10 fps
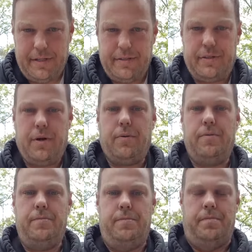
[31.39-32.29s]
So,
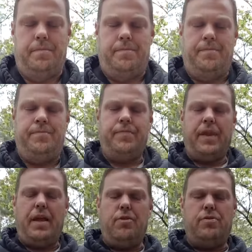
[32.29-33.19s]

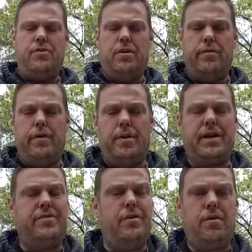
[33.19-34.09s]
I know it's not real
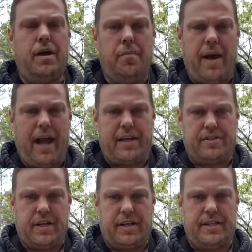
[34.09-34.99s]
because they don't come
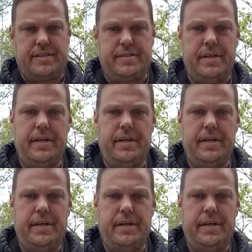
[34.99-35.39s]
packaged like this.